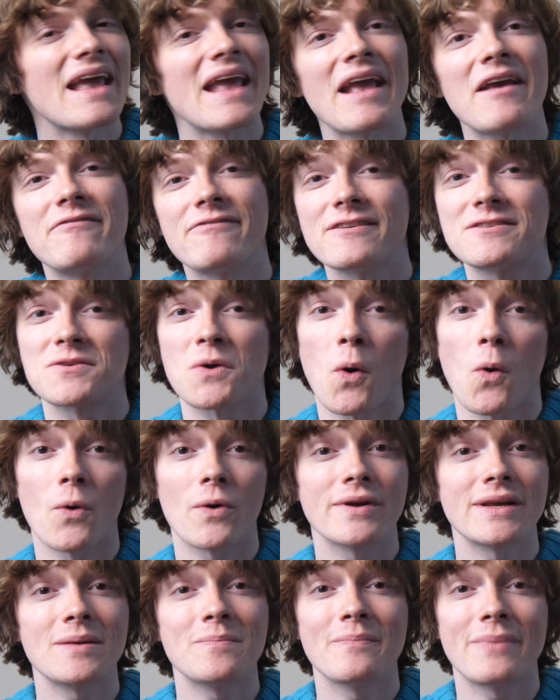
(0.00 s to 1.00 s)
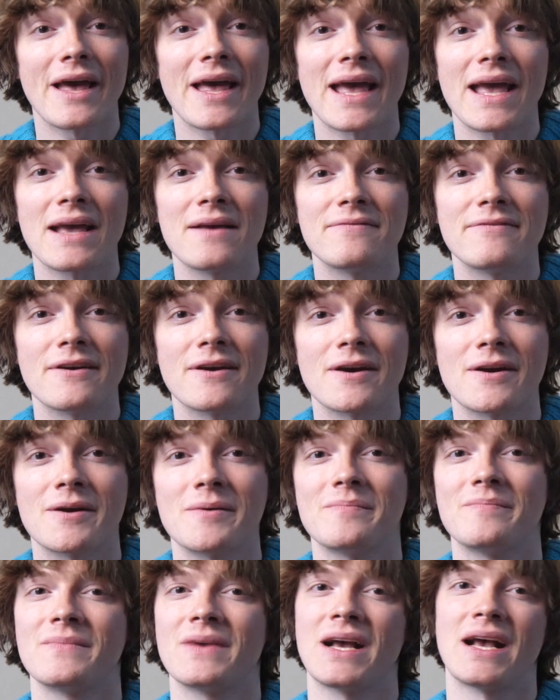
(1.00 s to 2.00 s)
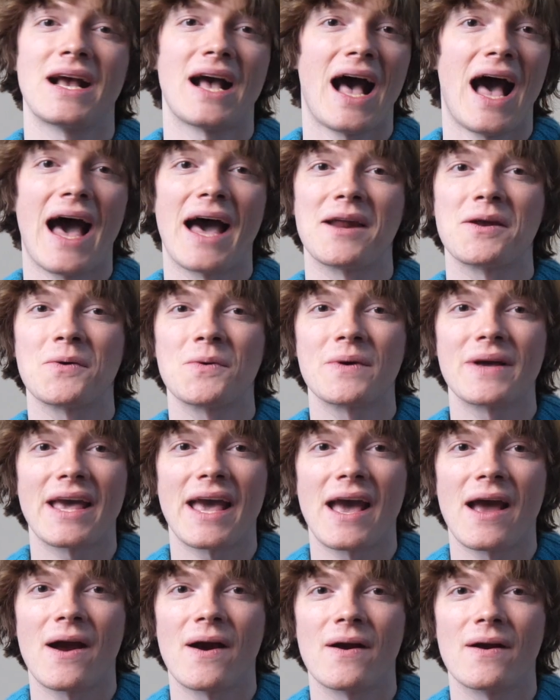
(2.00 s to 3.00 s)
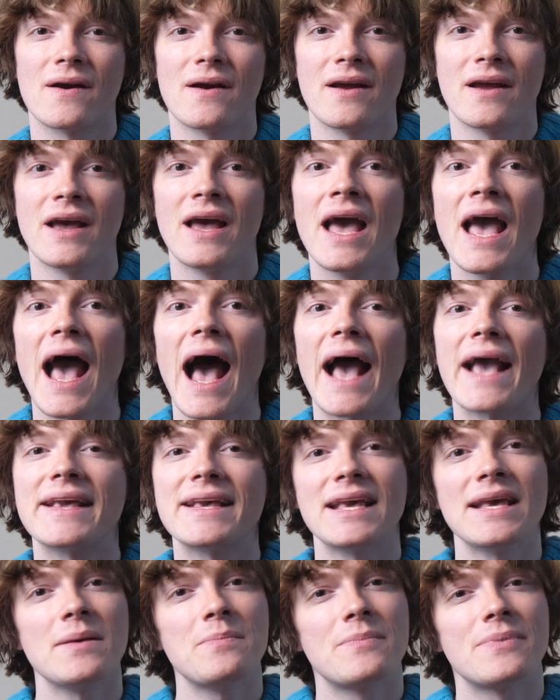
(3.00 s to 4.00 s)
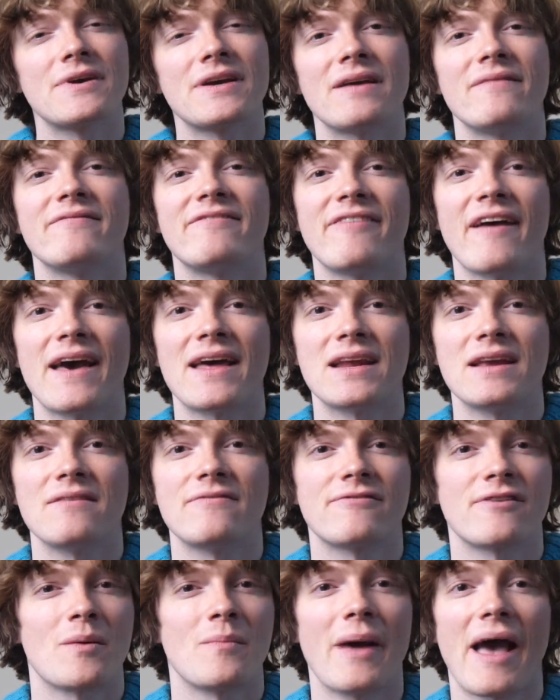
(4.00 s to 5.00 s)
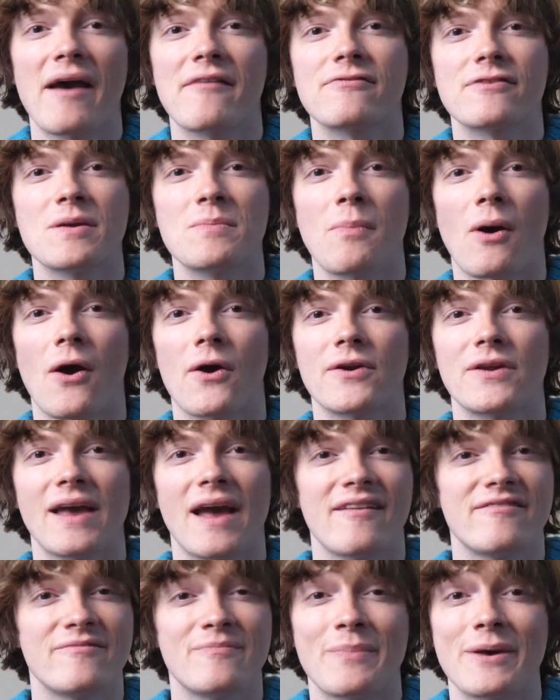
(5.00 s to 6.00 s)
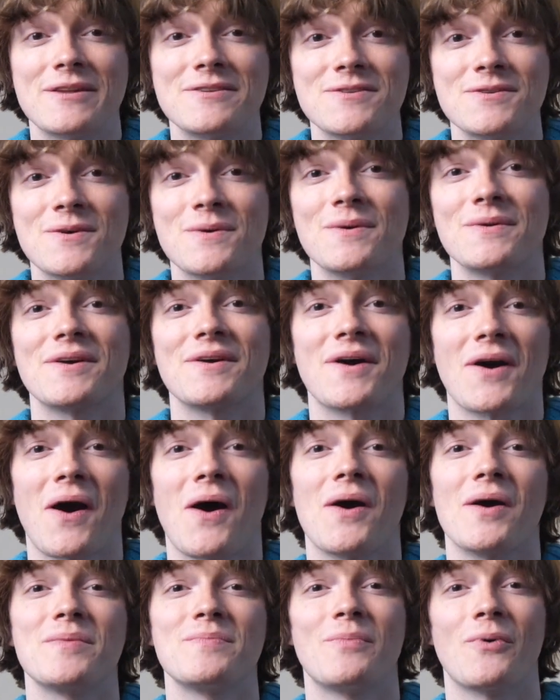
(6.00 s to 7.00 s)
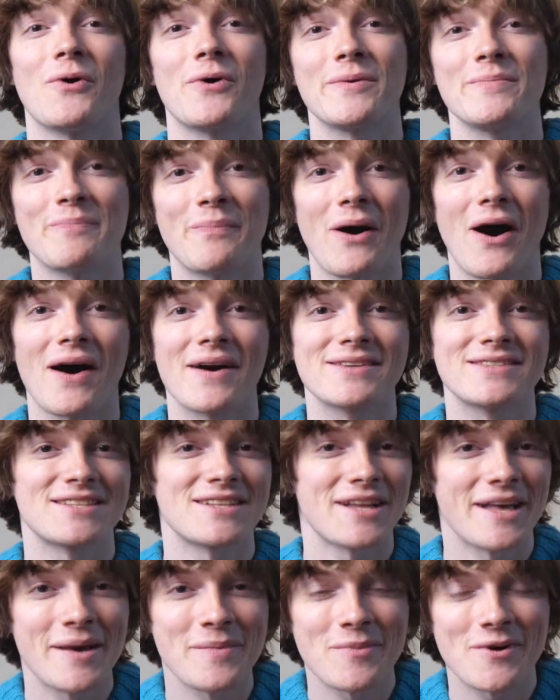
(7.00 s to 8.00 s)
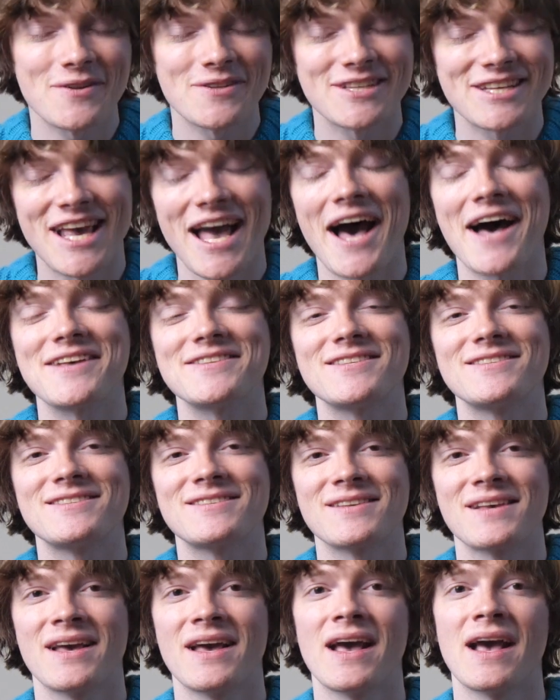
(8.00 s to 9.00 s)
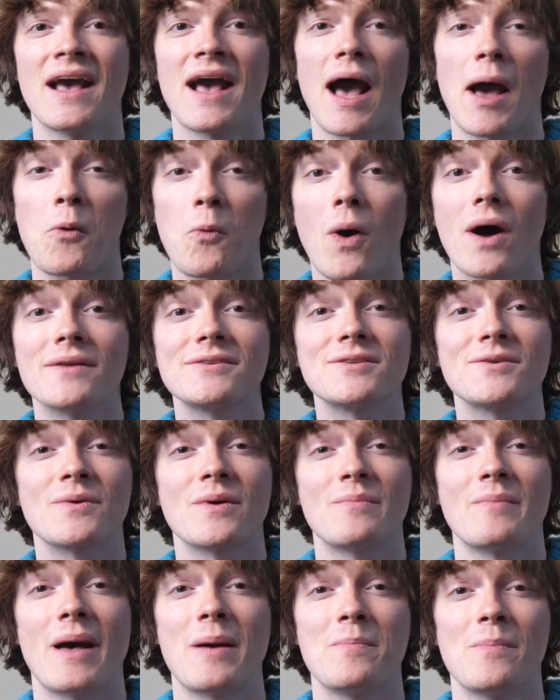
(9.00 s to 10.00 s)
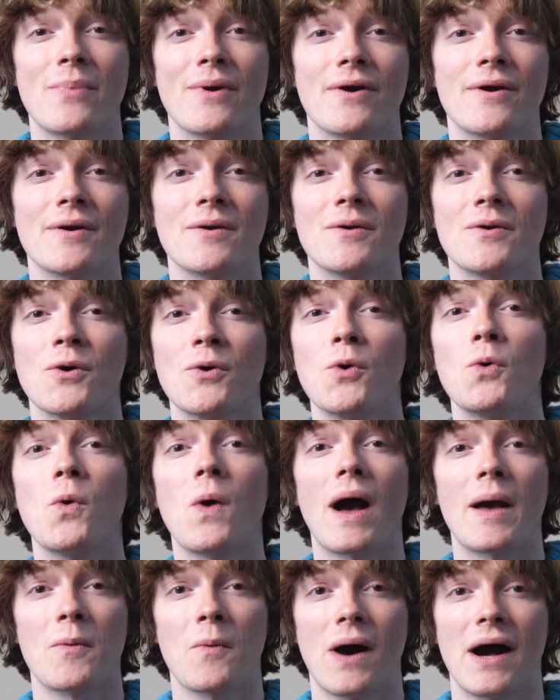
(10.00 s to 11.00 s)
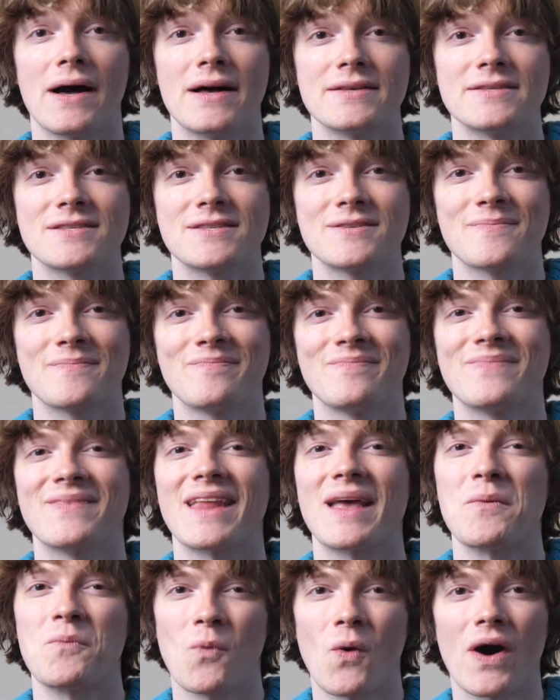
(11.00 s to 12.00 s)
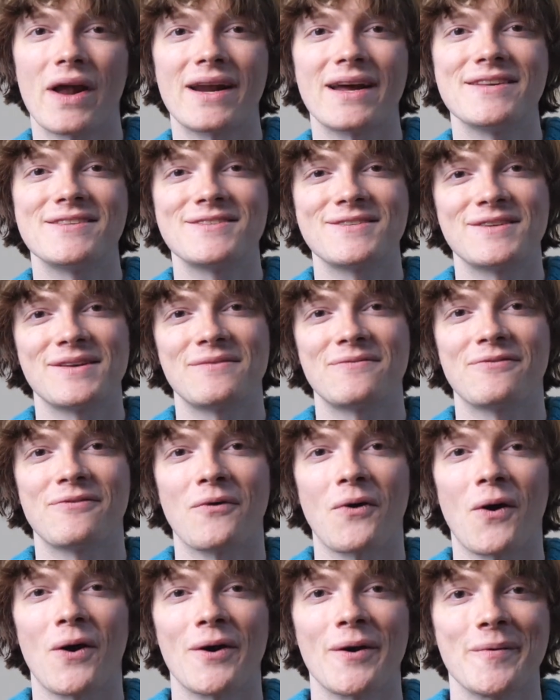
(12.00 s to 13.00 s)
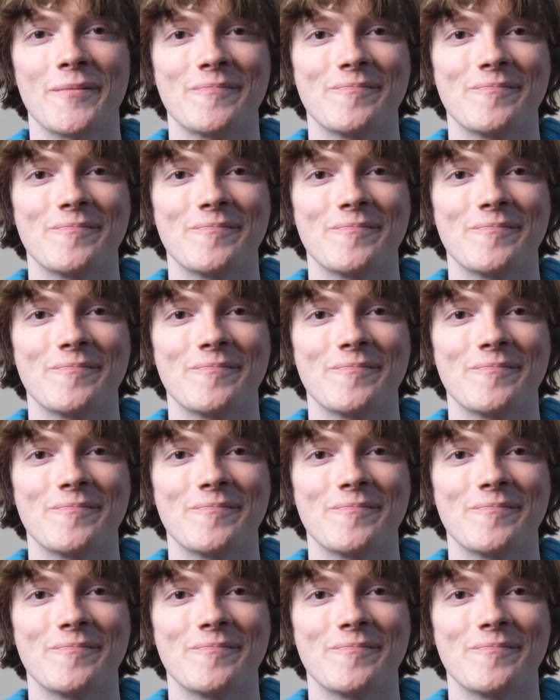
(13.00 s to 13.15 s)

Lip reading: If it's hoarding behavior, I don't care. I keep confetti from every party I've been to in a cardboard box labeled yes. I want to remember who I was and what I stood for.